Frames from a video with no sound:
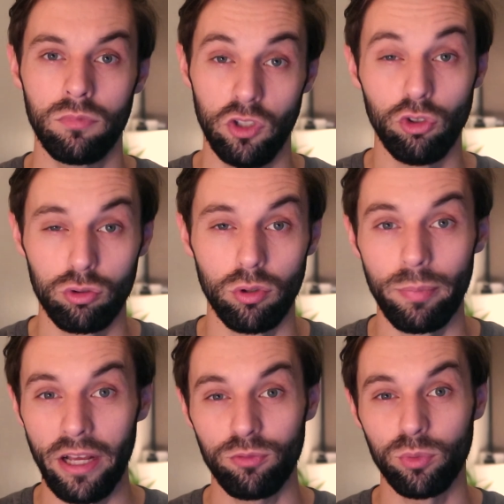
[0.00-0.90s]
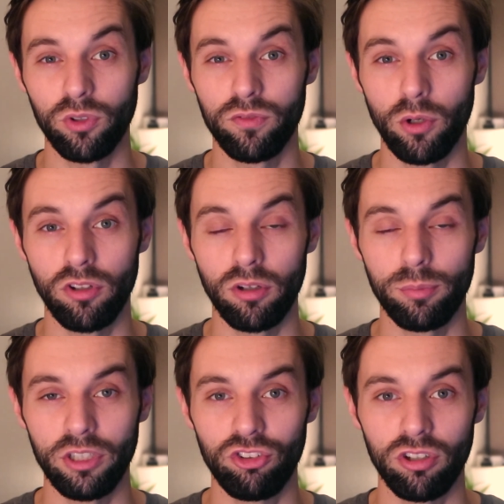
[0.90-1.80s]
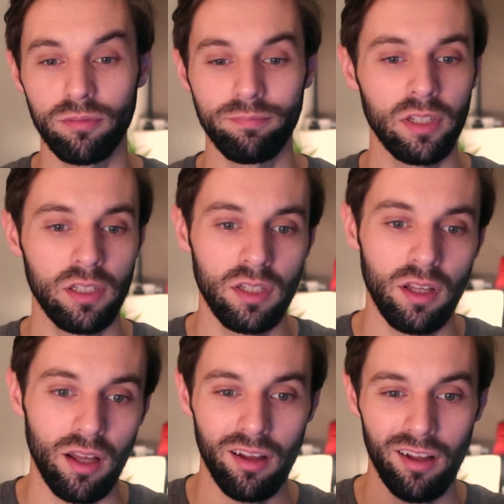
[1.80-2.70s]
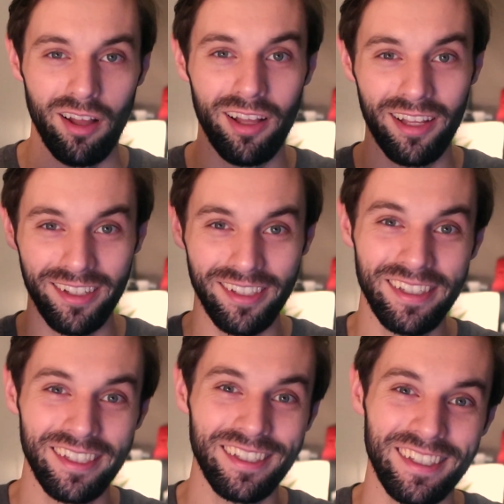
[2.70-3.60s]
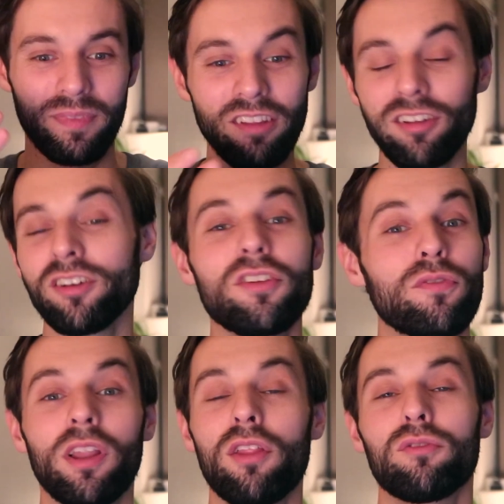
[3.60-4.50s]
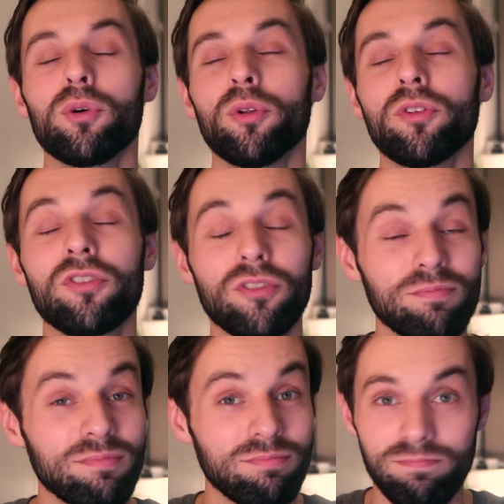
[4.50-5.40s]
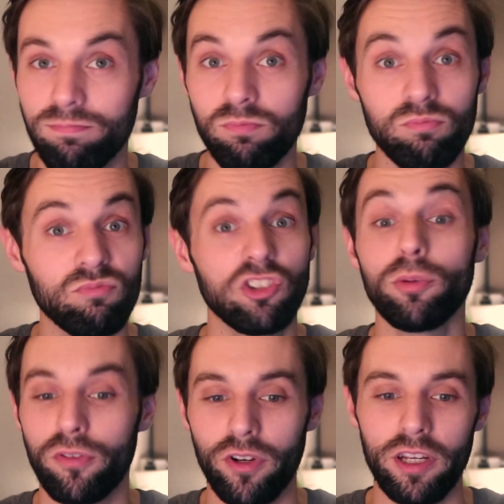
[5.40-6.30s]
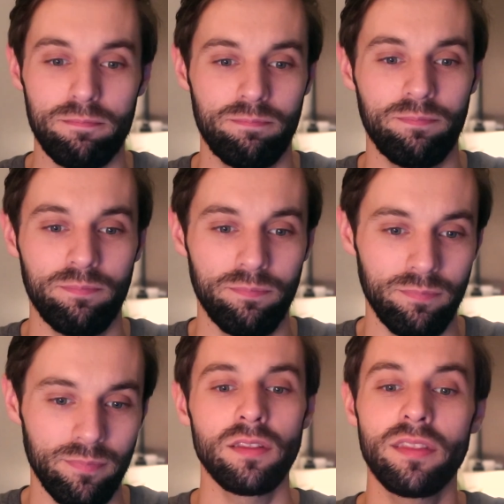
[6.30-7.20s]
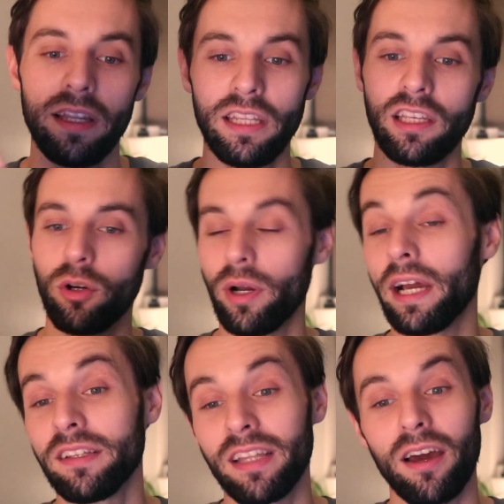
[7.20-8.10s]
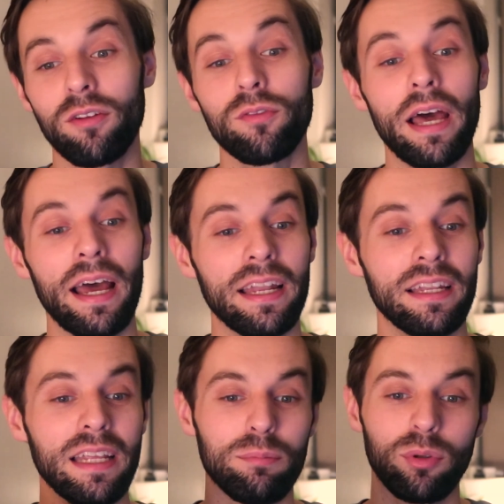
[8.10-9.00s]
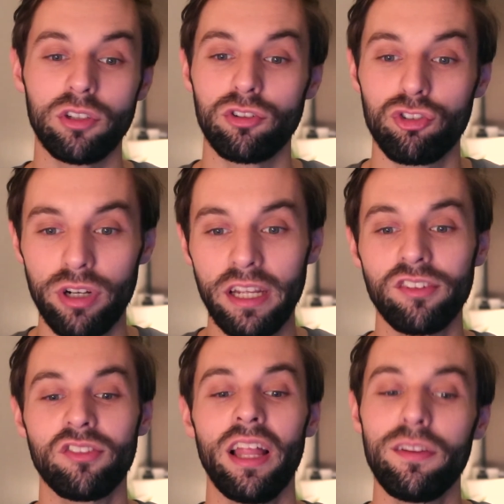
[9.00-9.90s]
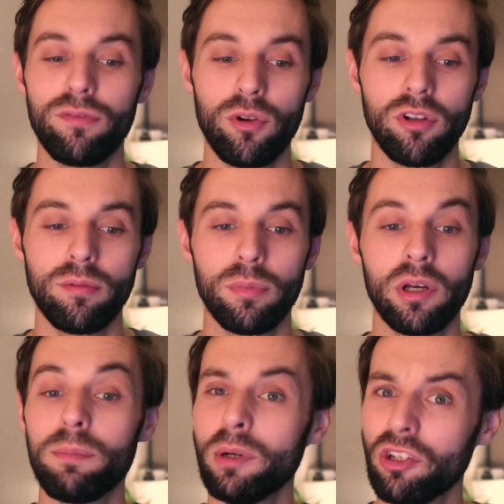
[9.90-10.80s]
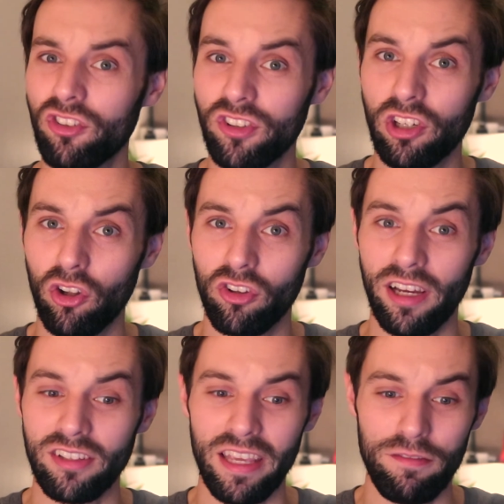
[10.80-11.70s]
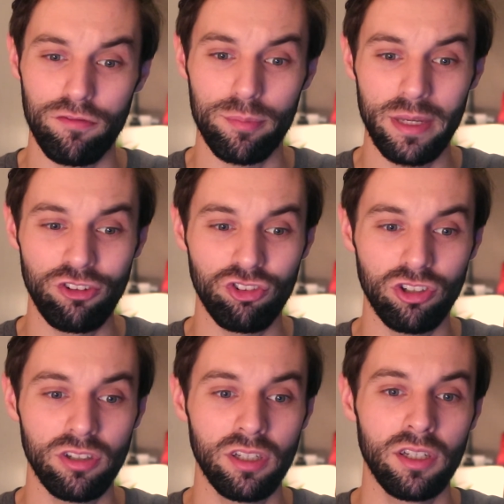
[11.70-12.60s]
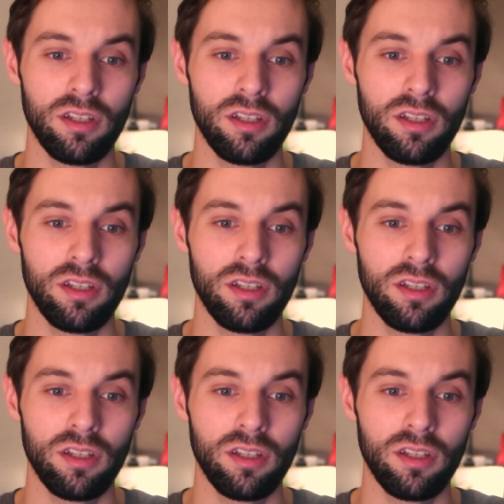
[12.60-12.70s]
usual passport photo picture. As long as you follow the rules, you'll be fine. Then you can go ahead down and input your address, telephone number, emergency contact information,